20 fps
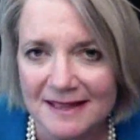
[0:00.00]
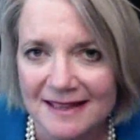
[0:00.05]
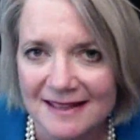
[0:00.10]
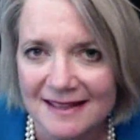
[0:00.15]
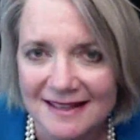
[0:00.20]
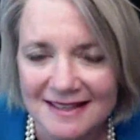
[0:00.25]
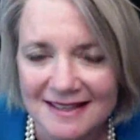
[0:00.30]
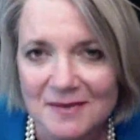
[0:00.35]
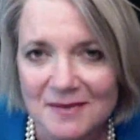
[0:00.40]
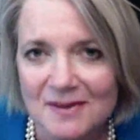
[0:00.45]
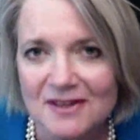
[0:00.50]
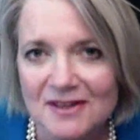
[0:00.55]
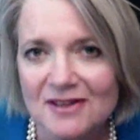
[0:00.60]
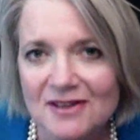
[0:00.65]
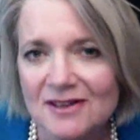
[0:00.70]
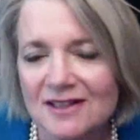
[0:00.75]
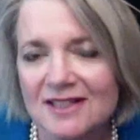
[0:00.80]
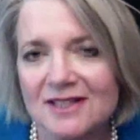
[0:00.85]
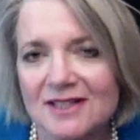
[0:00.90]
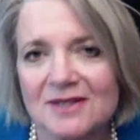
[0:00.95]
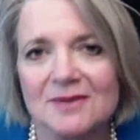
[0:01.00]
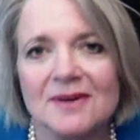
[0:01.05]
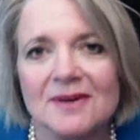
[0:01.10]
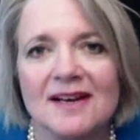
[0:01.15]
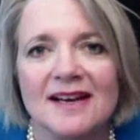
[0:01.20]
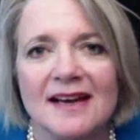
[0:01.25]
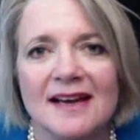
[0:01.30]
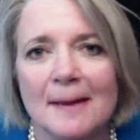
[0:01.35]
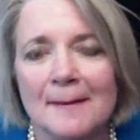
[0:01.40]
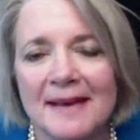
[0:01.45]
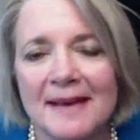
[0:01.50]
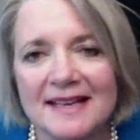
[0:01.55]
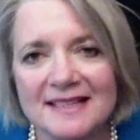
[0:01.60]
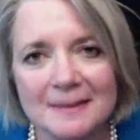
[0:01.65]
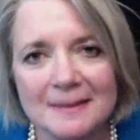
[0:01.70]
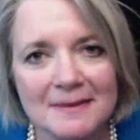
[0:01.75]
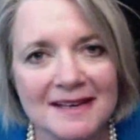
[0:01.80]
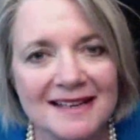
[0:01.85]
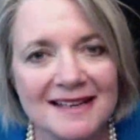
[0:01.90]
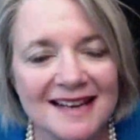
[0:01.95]
Like, this is where you're going to make
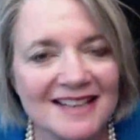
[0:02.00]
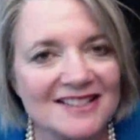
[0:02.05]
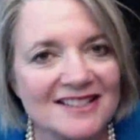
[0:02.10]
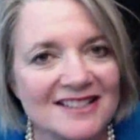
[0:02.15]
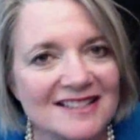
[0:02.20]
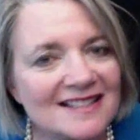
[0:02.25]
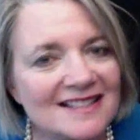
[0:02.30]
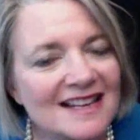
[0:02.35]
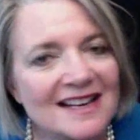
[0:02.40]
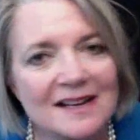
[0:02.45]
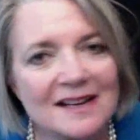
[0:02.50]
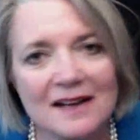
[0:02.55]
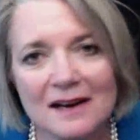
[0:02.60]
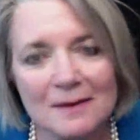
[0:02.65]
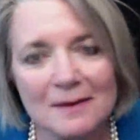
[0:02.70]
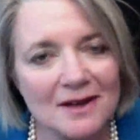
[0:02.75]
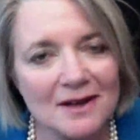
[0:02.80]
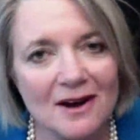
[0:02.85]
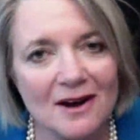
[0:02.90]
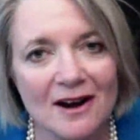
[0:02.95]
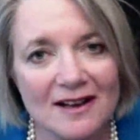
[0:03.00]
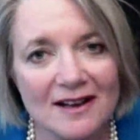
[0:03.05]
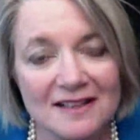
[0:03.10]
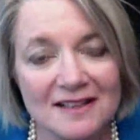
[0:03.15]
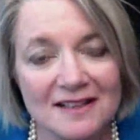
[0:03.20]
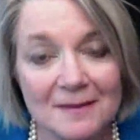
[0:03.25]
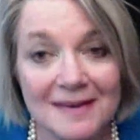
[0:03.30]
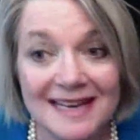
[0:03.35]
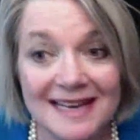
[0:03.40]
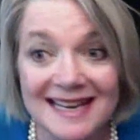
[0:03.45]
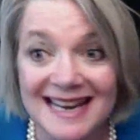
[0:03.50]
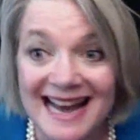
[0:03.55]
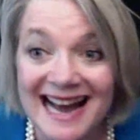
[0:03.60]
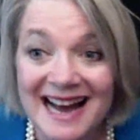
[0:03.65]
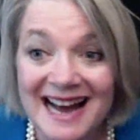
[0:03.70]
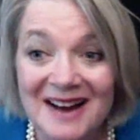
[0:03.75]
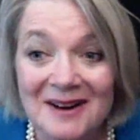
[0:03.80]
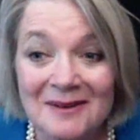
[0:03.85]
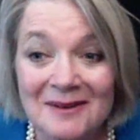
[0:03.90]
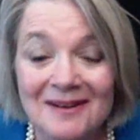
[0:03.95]
some connections that are going to be awesome. And
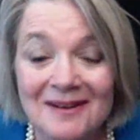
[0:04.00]
now,